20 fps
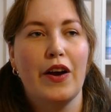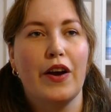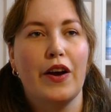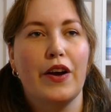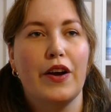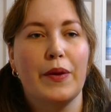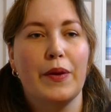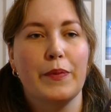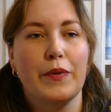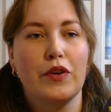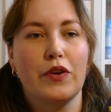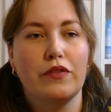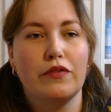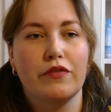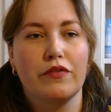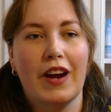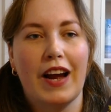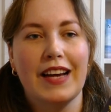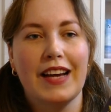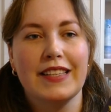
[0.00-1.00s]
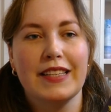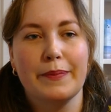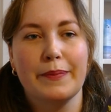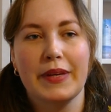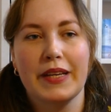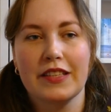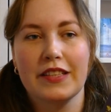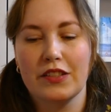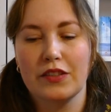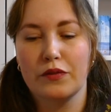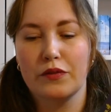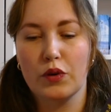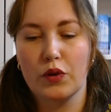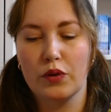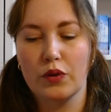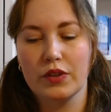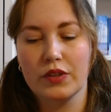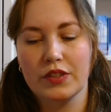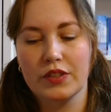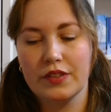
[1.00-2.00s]
of writing, because of
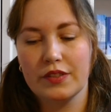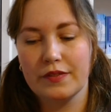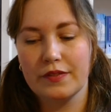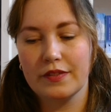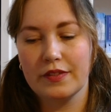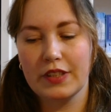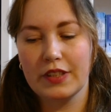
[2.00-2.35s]
course